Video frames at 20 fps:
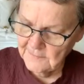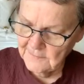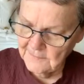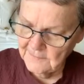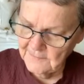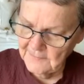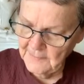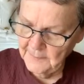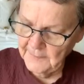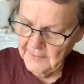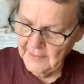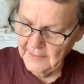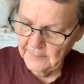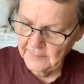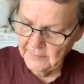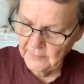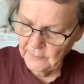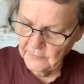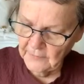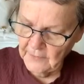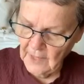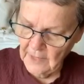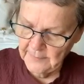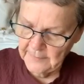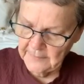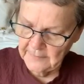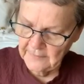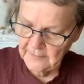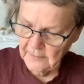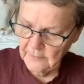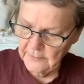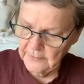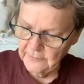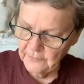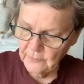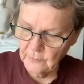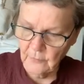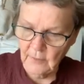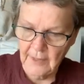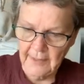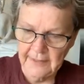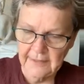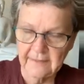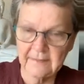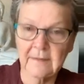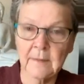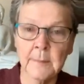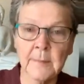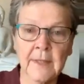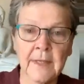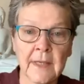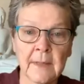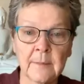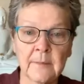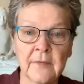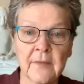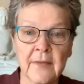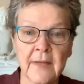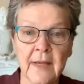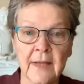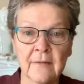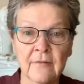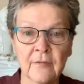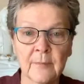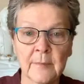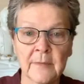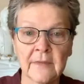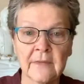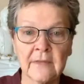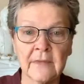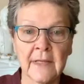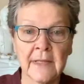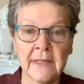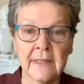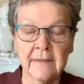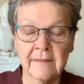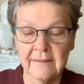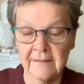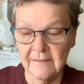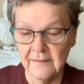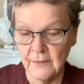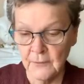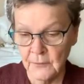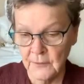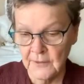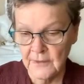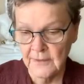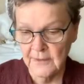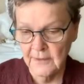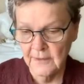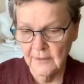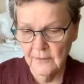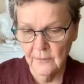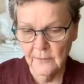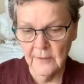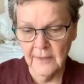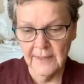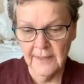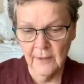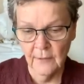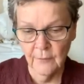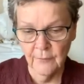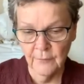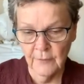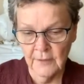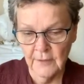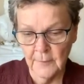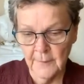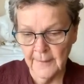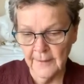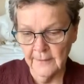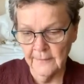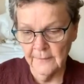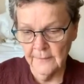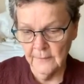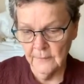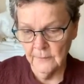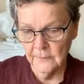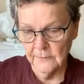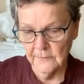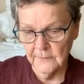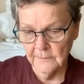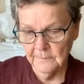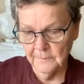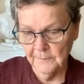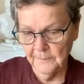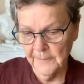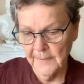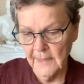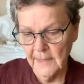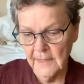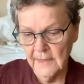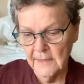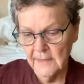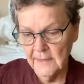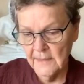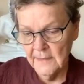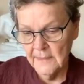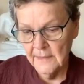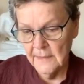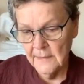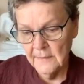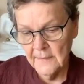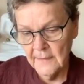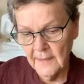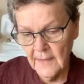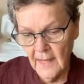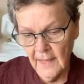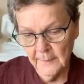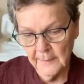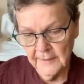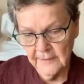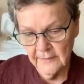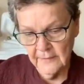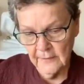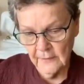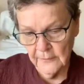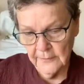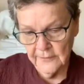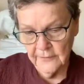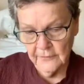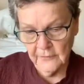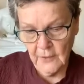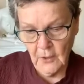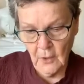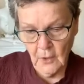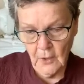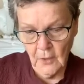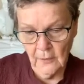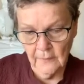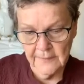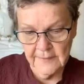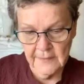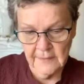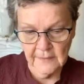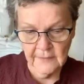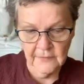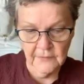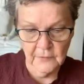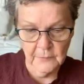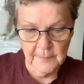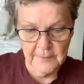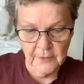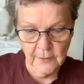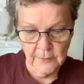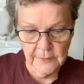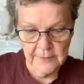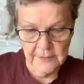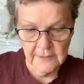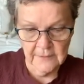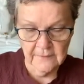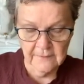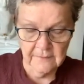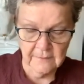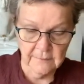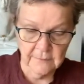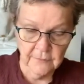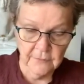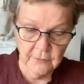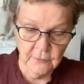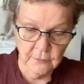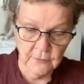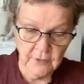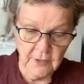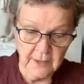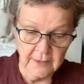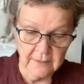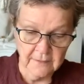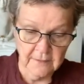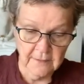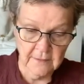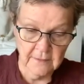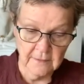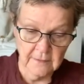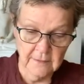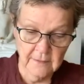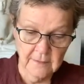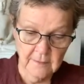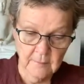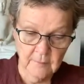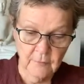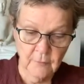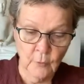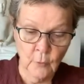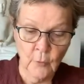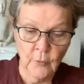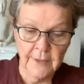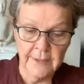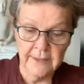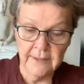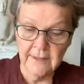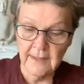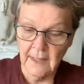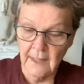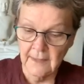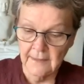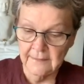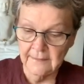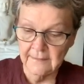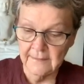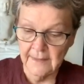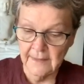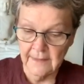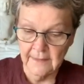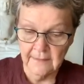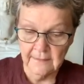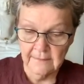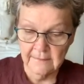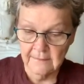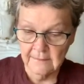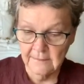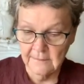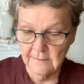sometimes those commentaries are right, sometimes they have mistakes, so we're careful about those. The commentaries call the experience of sunyata void contact,